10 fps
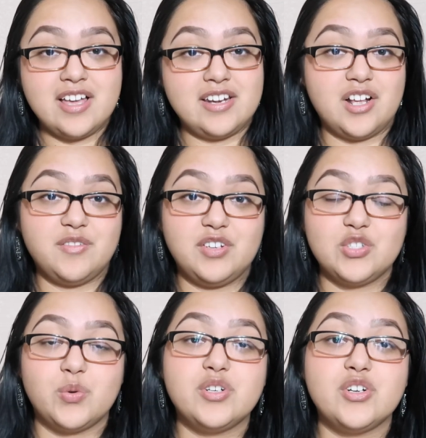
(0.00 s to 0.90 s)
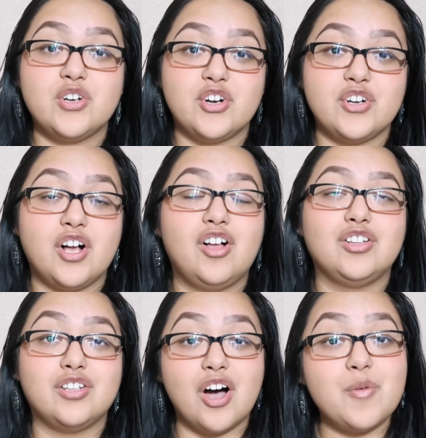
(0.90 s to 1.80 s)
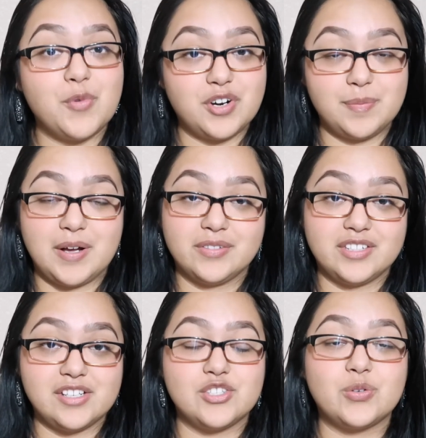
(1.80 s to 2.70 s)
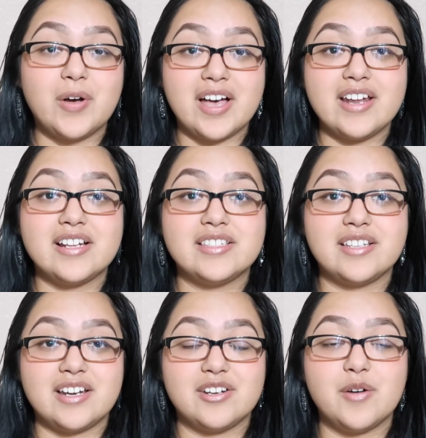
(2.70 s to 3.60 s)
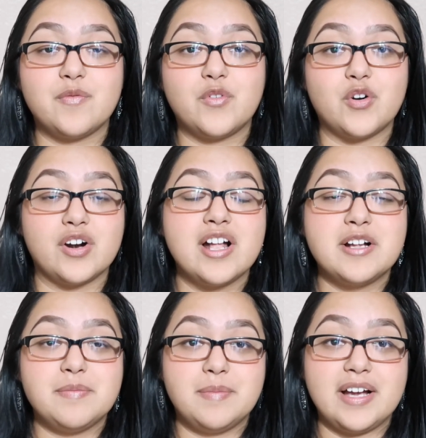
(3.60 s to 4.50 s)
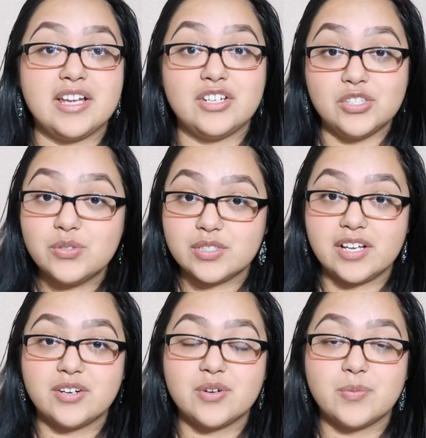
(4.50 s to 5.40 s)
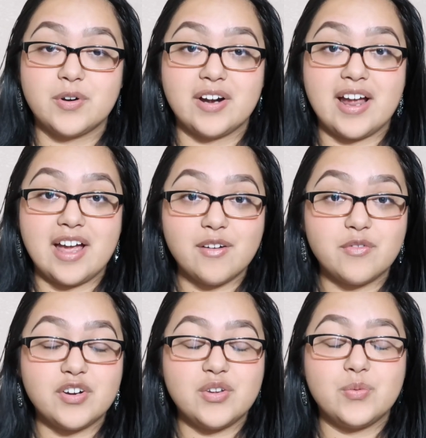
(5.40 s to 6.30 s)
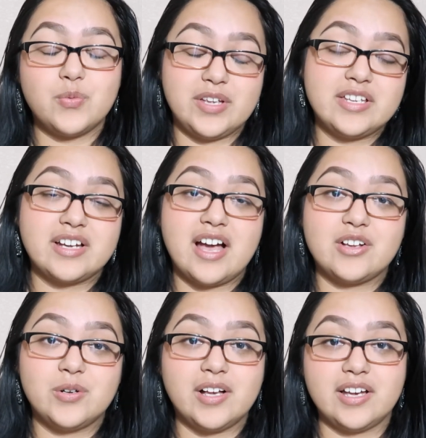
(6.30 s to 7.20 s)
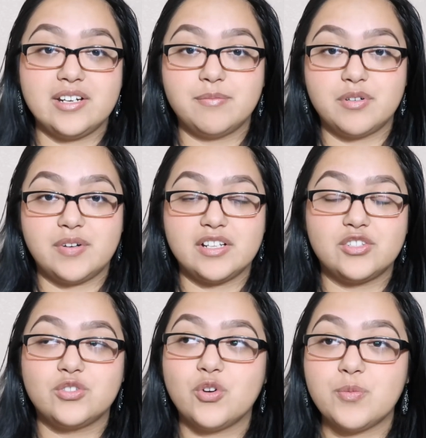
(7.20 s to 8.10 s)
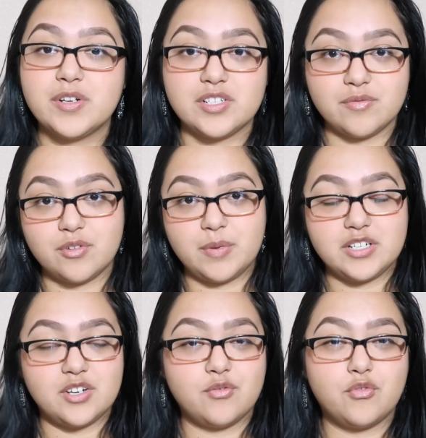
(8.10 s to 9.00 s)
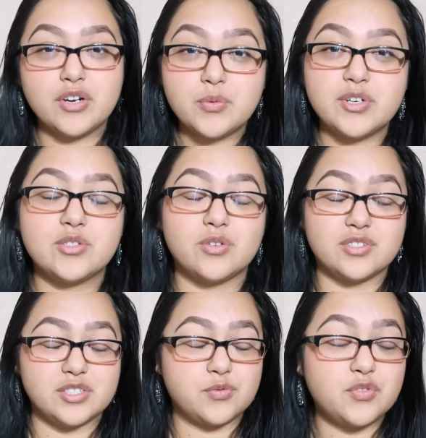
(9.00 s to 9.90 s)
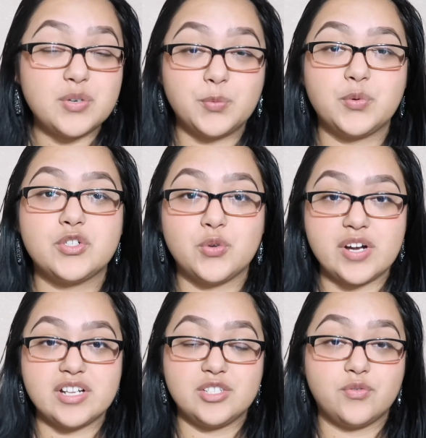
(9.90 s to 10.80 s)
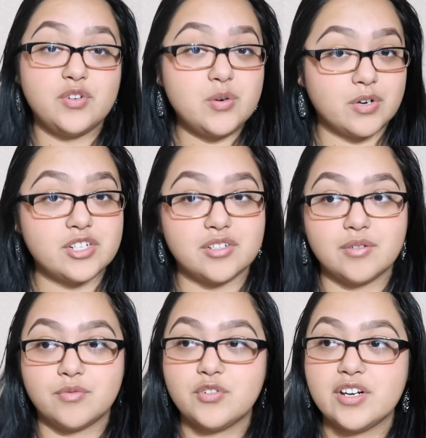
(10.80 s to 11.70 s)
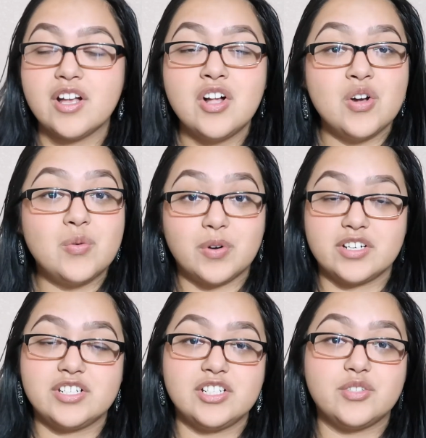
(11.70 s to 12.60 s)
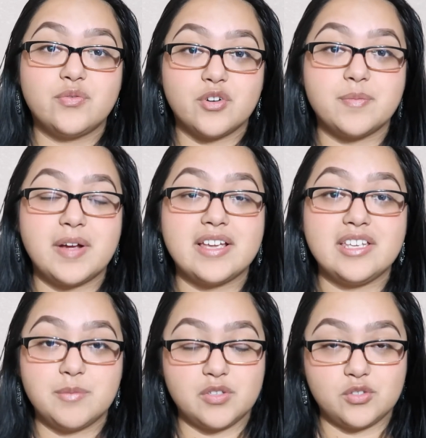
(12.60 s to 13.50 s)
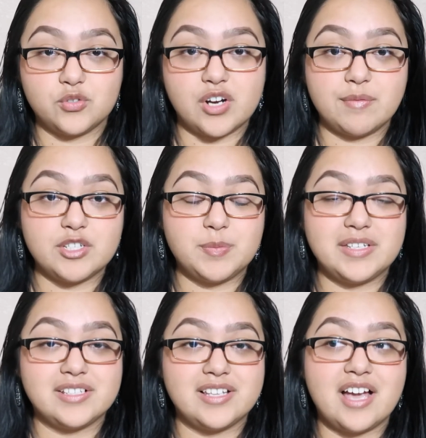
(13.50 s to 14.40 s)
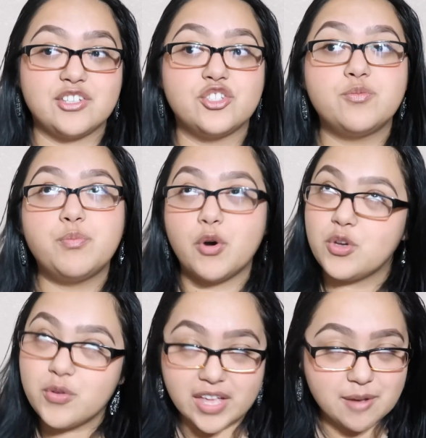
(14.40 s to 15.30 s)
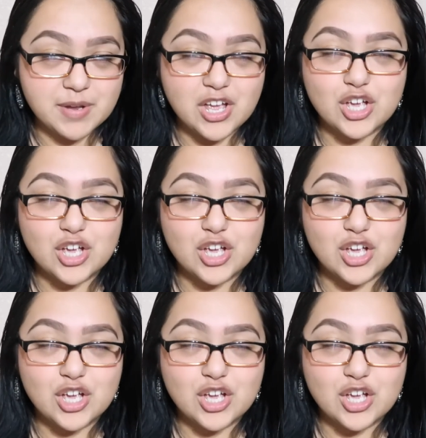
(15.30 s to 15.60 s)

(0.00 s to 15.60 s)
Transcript: Now, if you guys want to learn a lot more about this, go ahead and sign up for my newsletter, where every week I go ahead and provide so much information, free resources, free trainings, free workshop, free worksheets for my email subscribers, because I spoil them